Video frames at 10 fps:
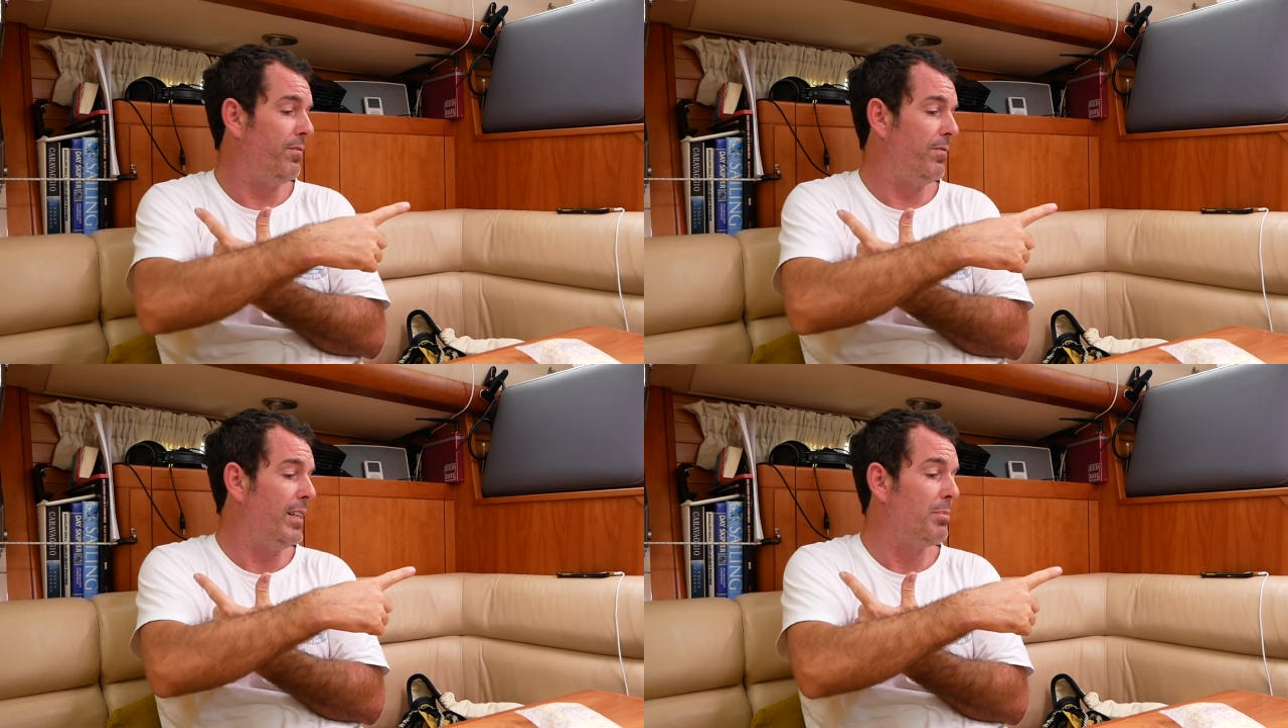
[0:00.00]

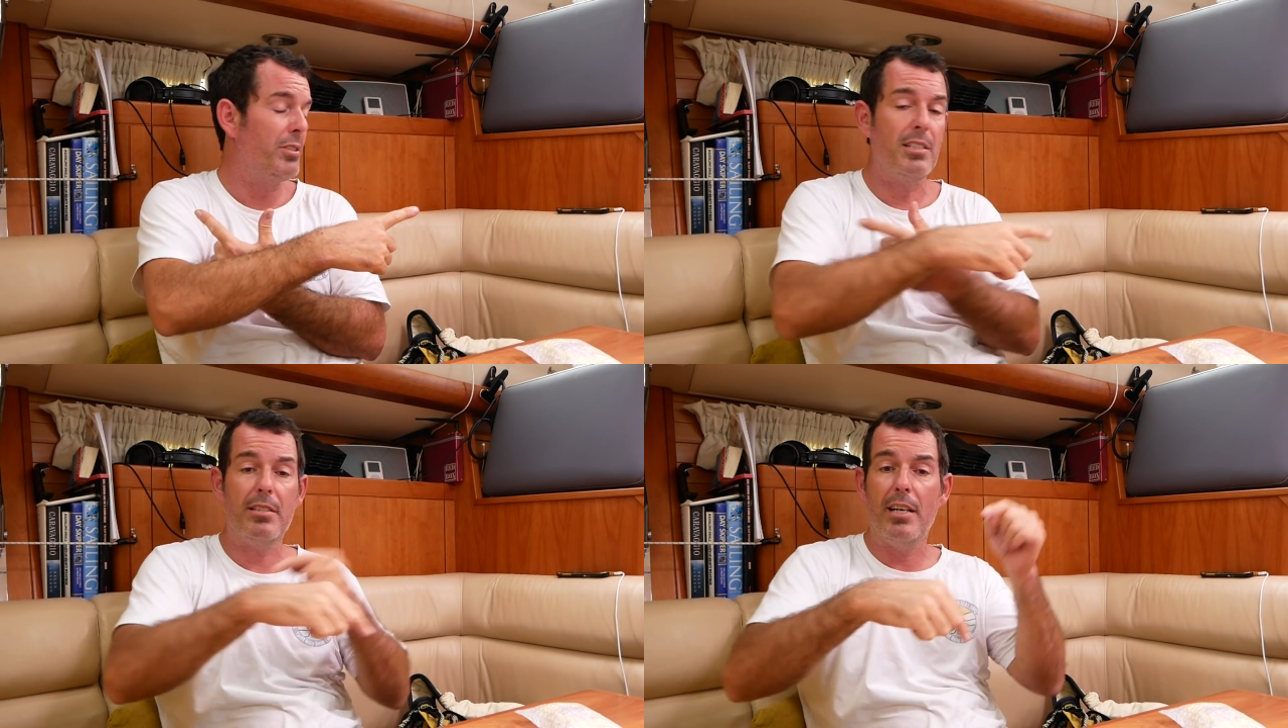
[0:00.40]

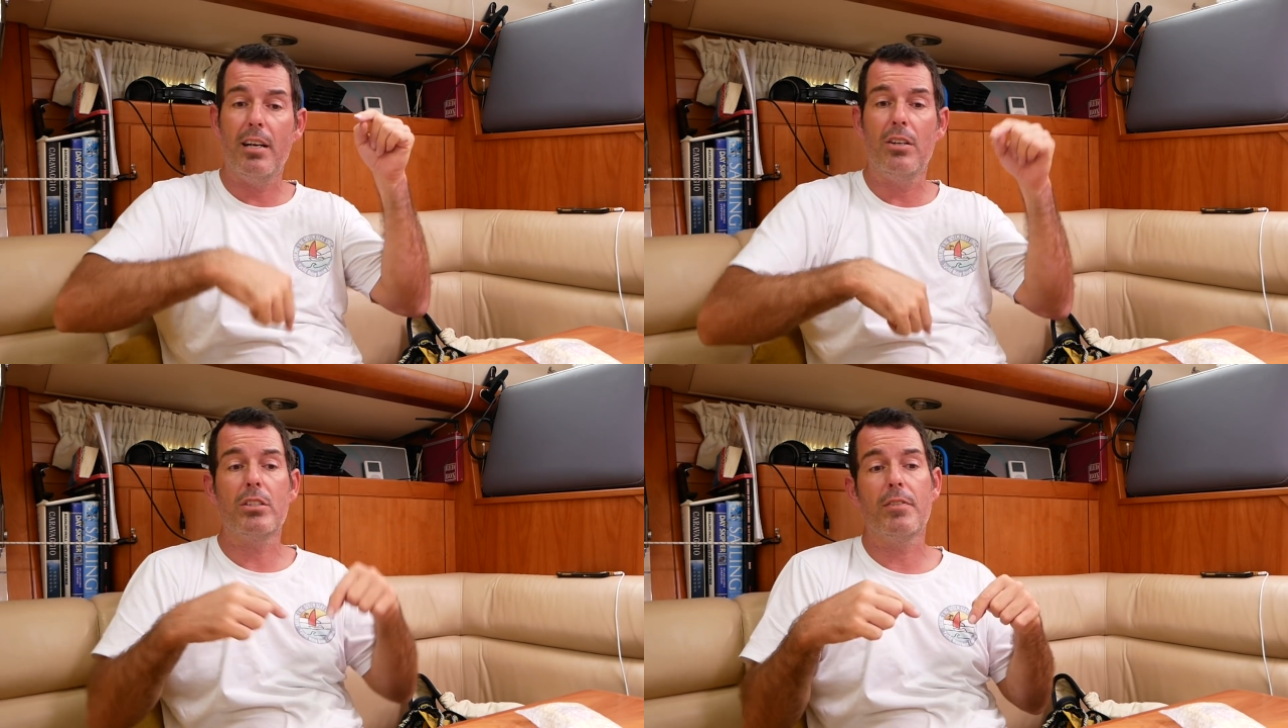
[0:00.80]
Facebook is
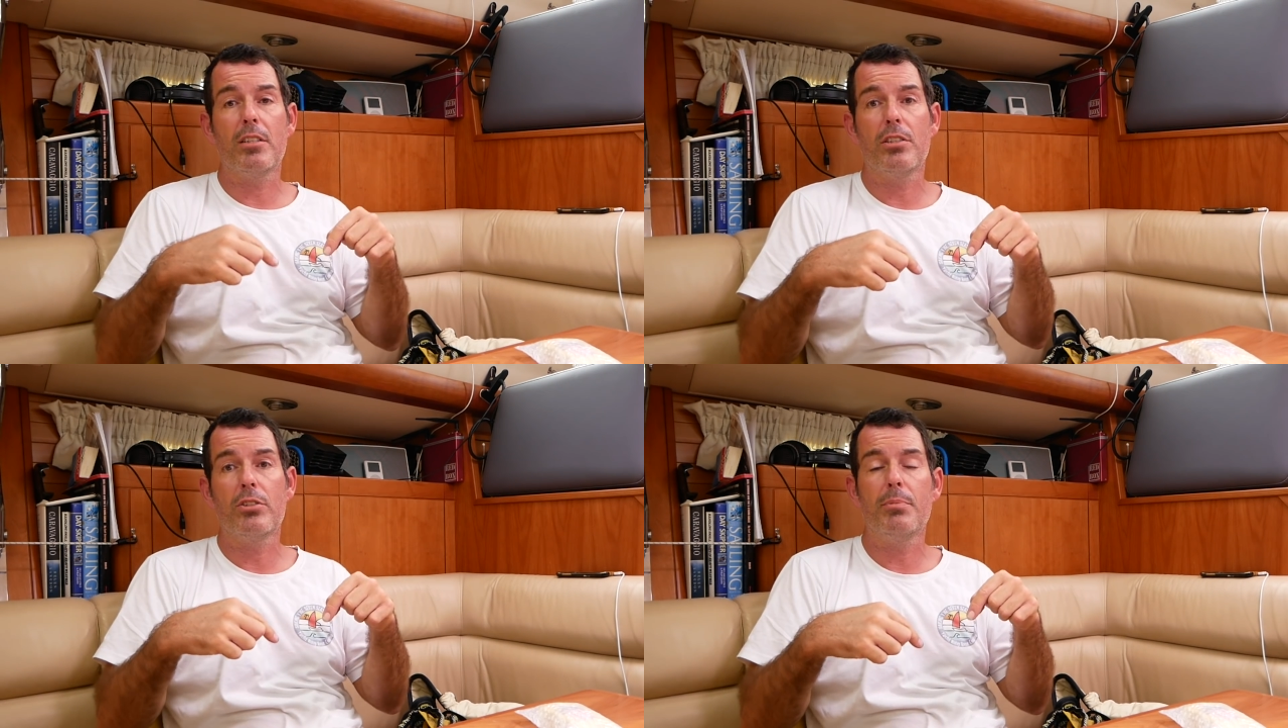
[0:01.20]
there, lots of other
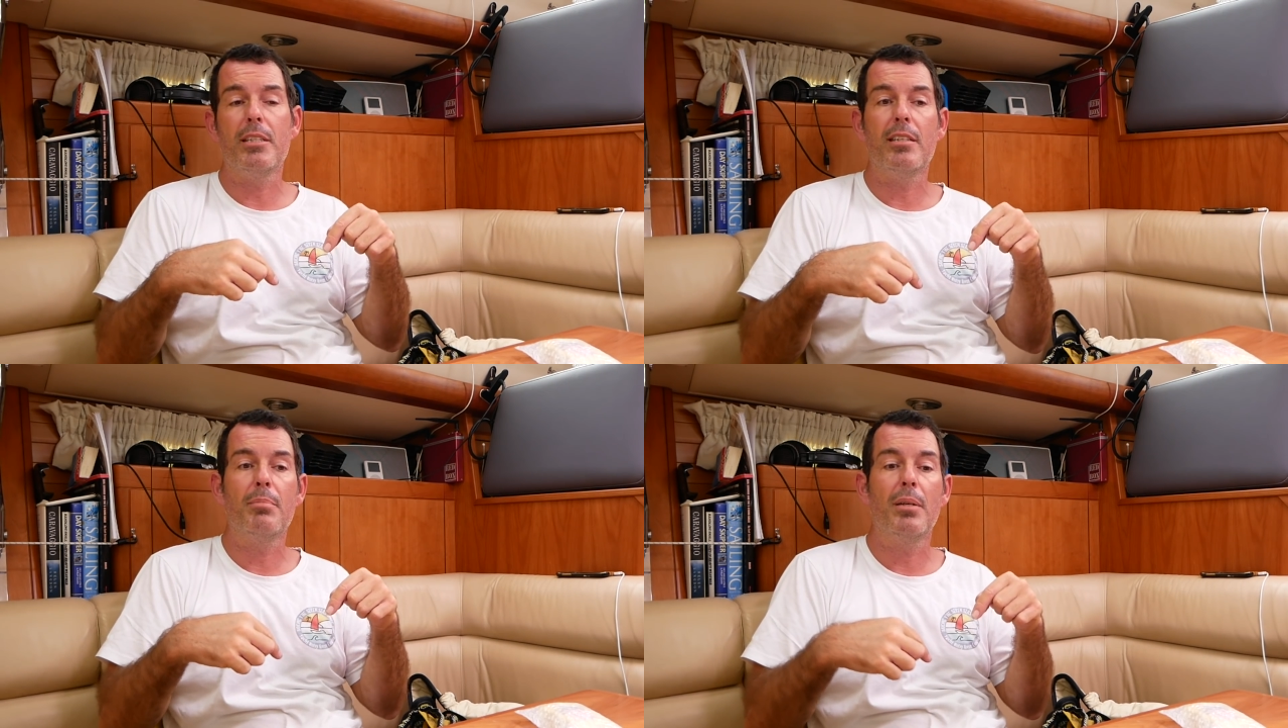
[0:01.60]
social
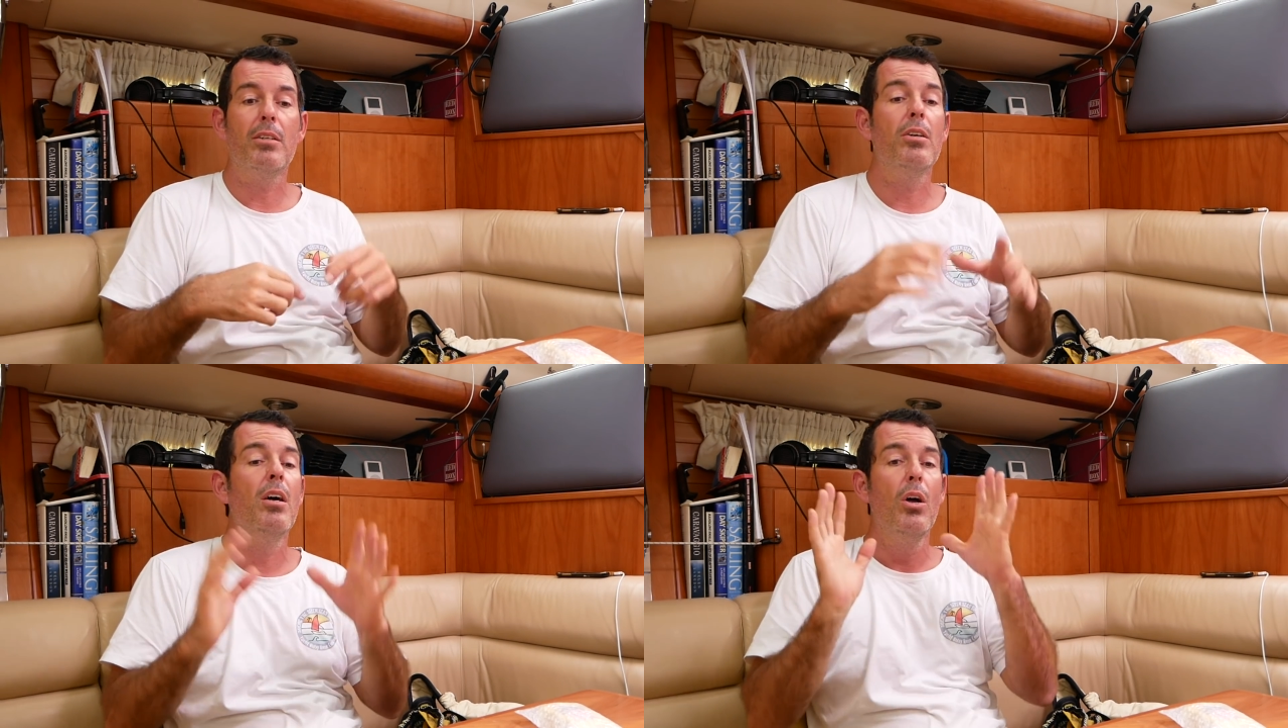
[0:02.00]
media down below.